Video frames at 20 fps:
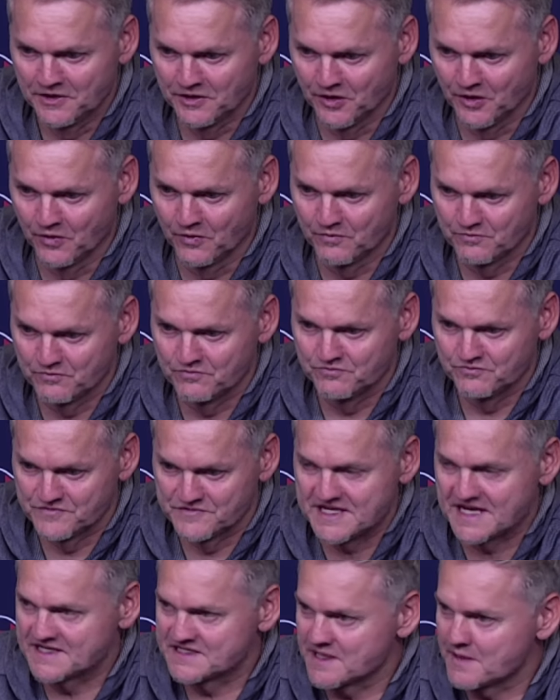you know
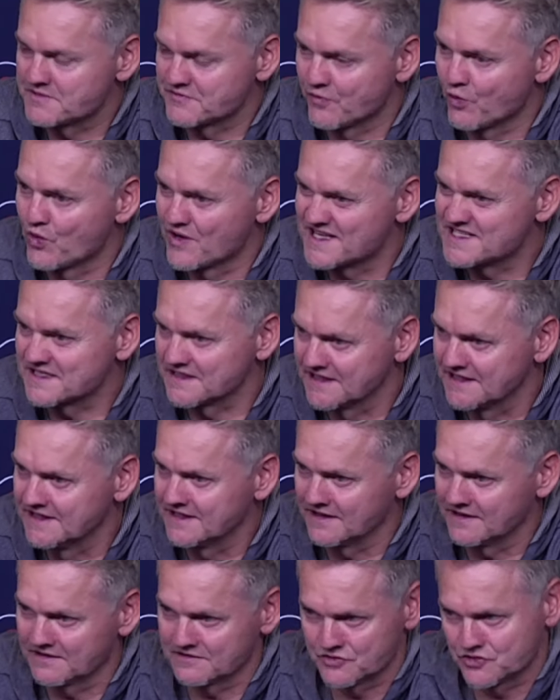take steps forward as a
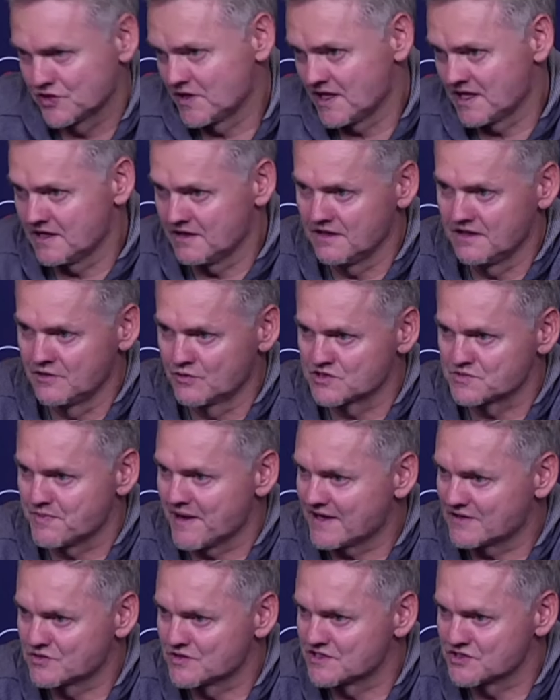leader. And today he was
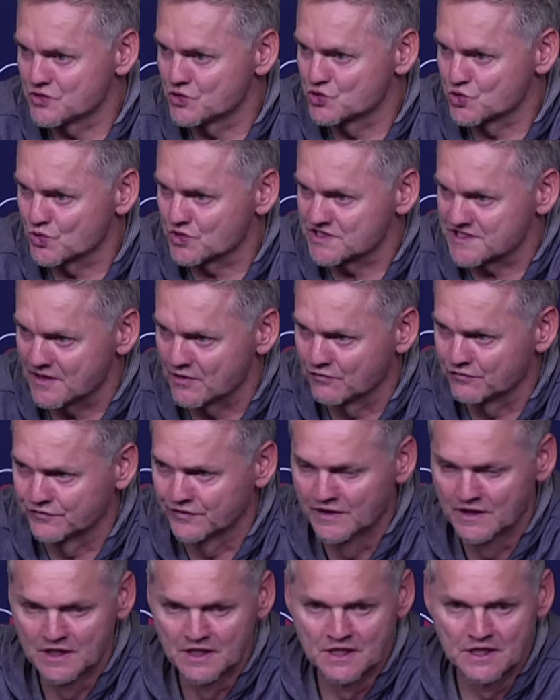back to his usual
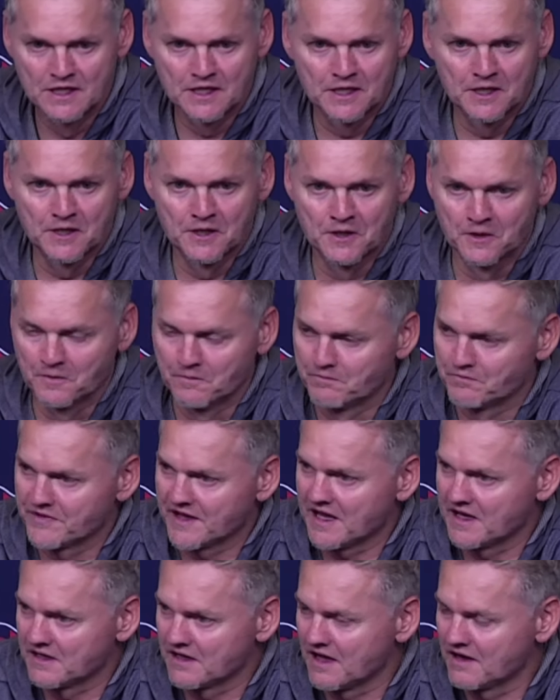self, um,
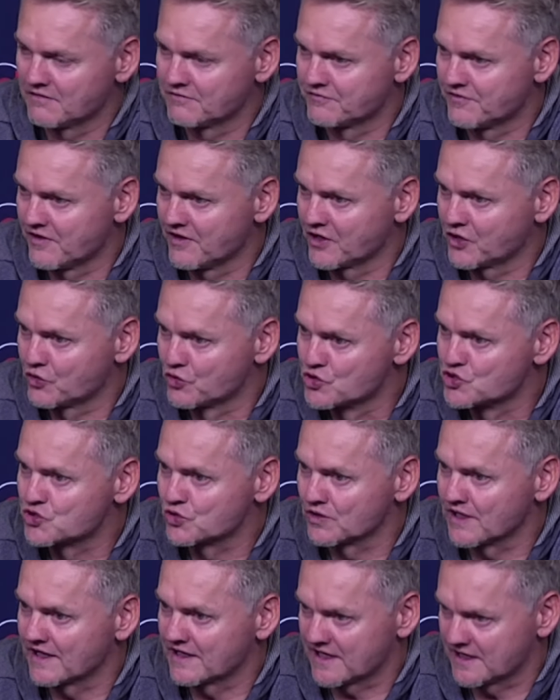and and very
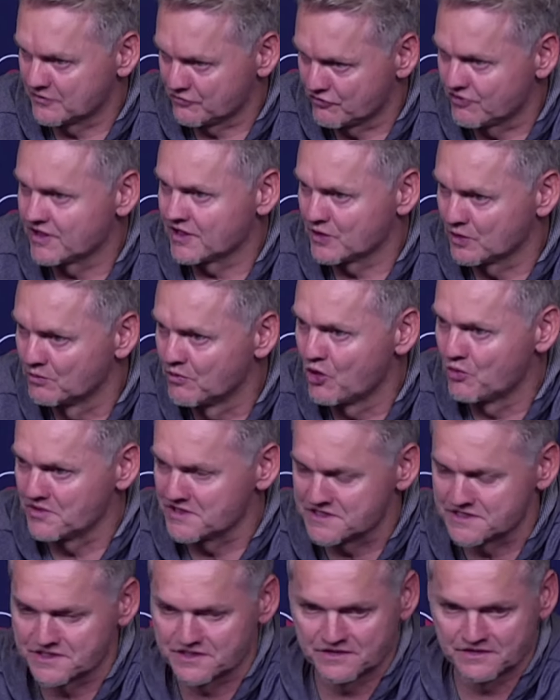crucial like critical
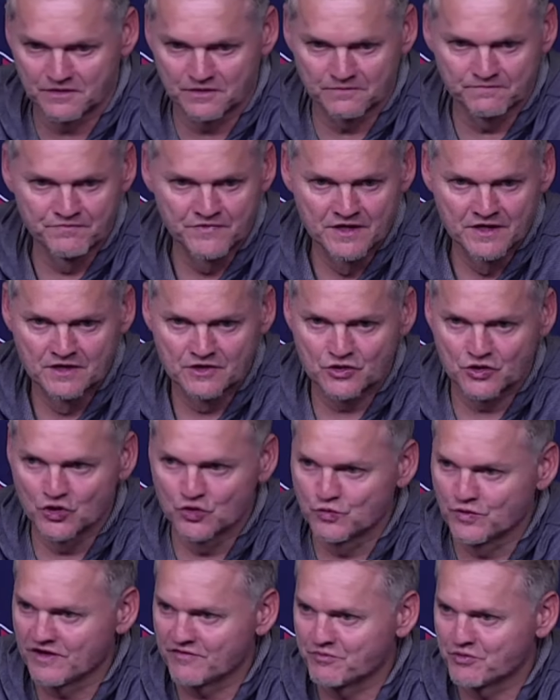moments. You know,
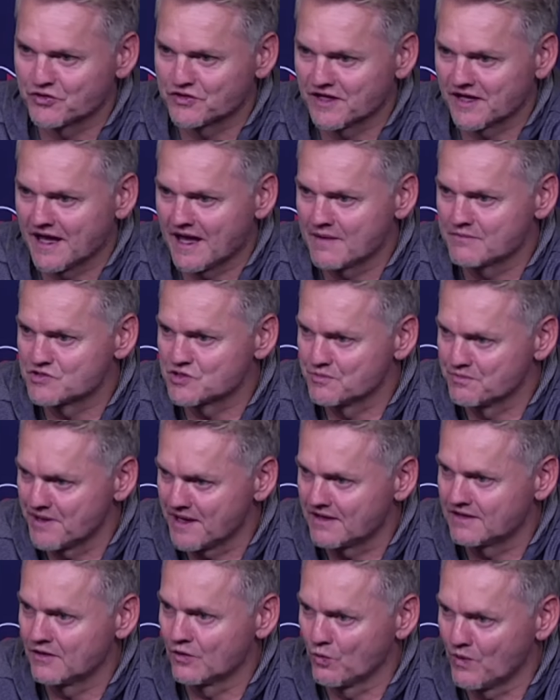could we have put the game to
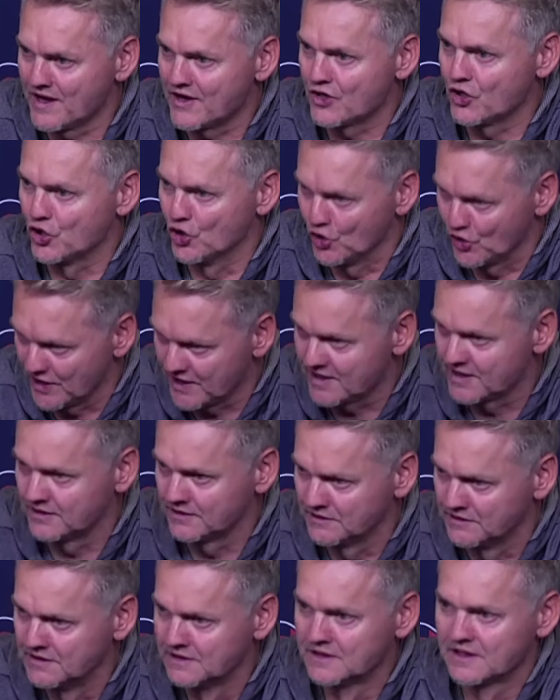bed away
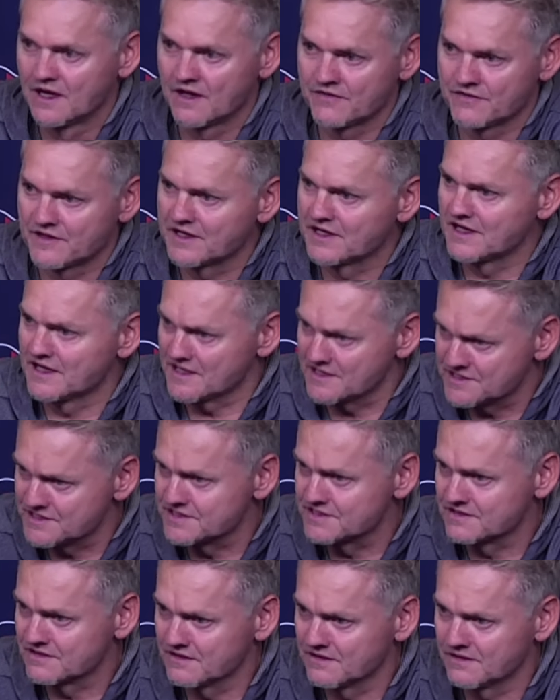earlier? I think
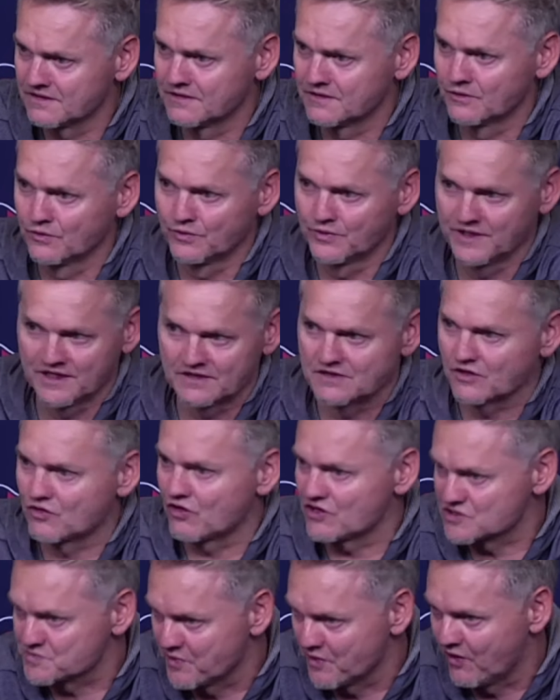yes. Uh, we hit the
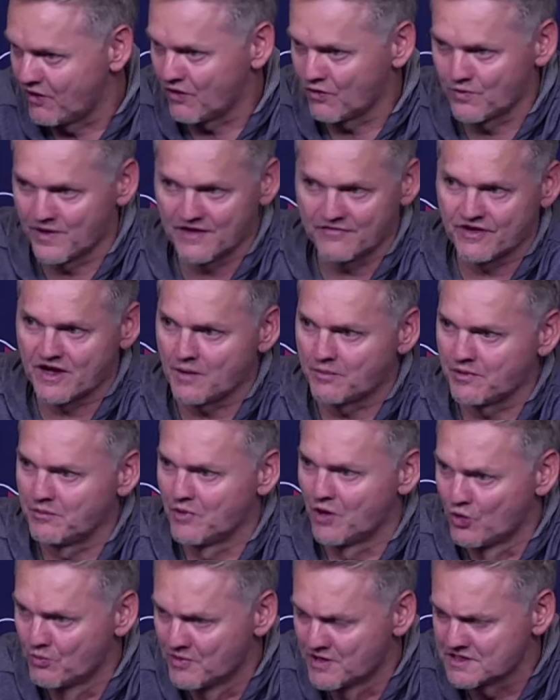crossbar. We have a couple
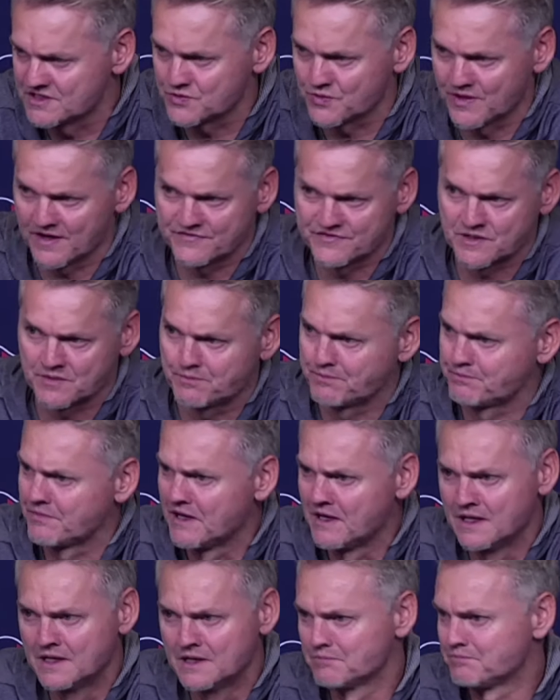moments. We have some
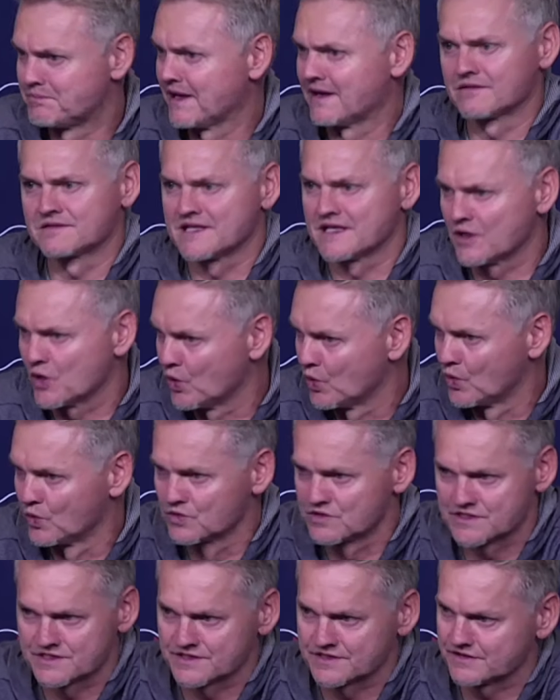penalty
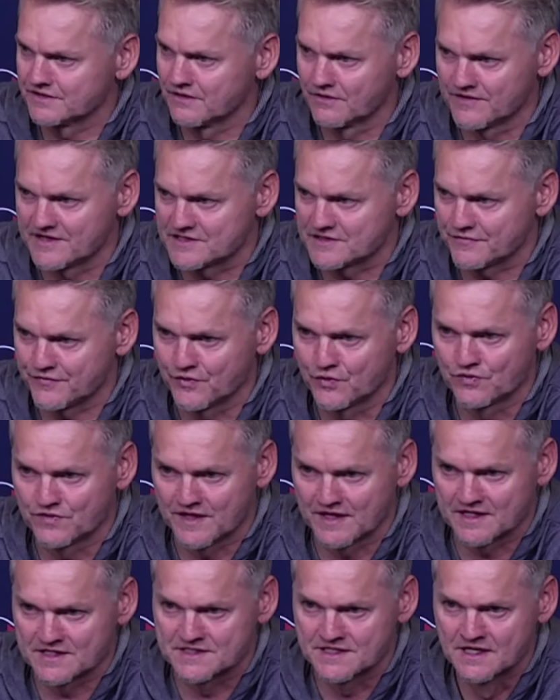calls. You know, there's a few
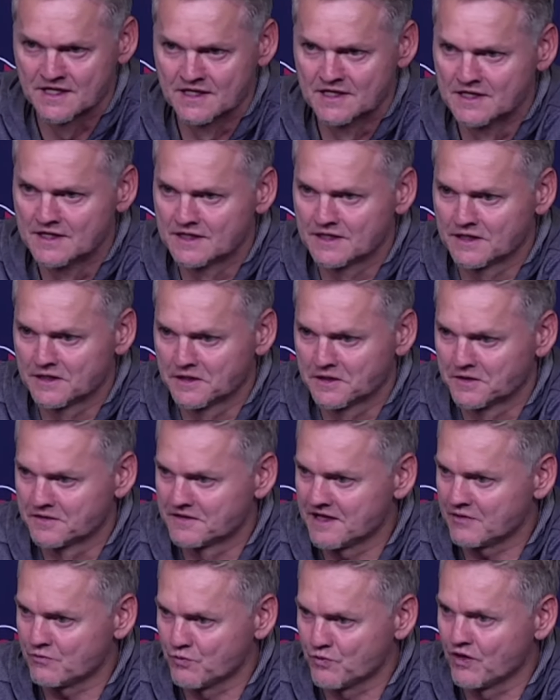things uh,
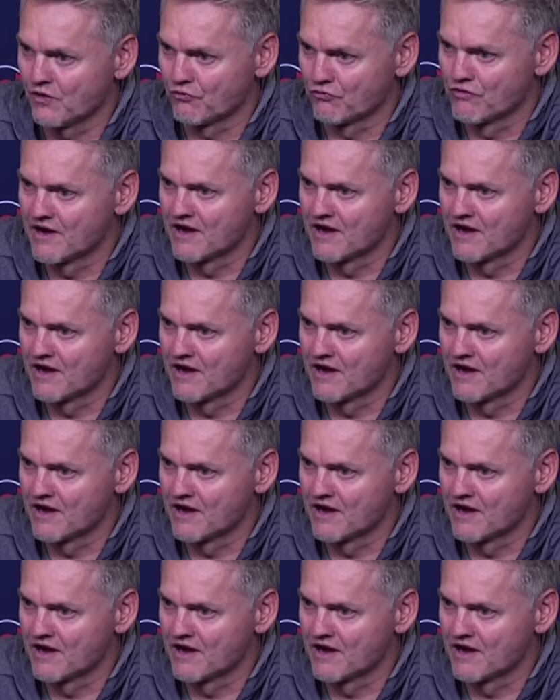that we are